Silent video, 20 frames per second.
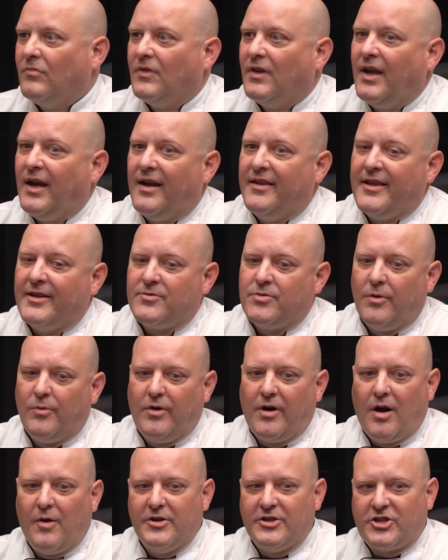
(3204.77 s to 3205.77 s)
And that's what
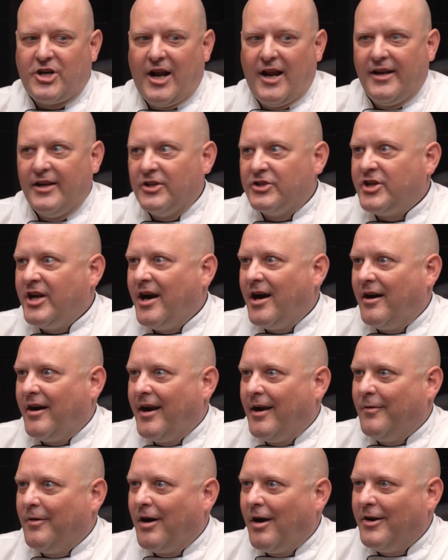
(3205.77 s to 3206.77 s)
we're always trying to share.
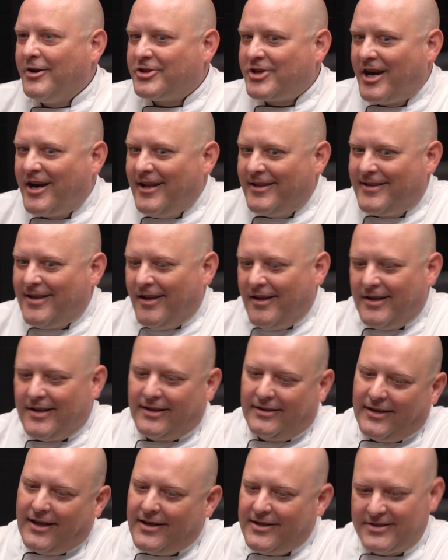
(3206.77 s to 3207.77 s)
Right? We're always trying to tell, like,
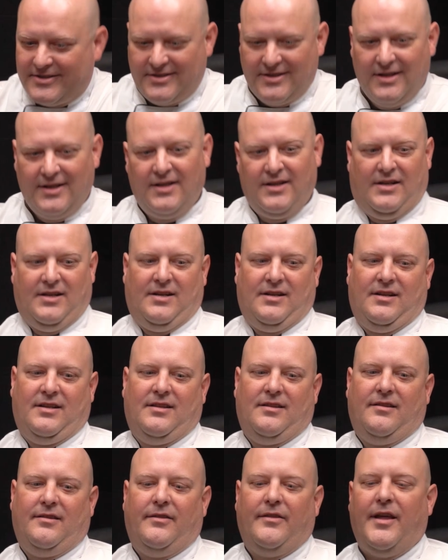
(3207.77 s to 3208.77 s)
let this
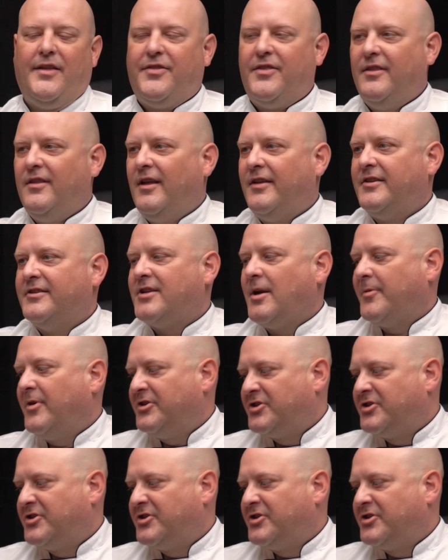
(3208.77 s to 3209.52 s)
help you.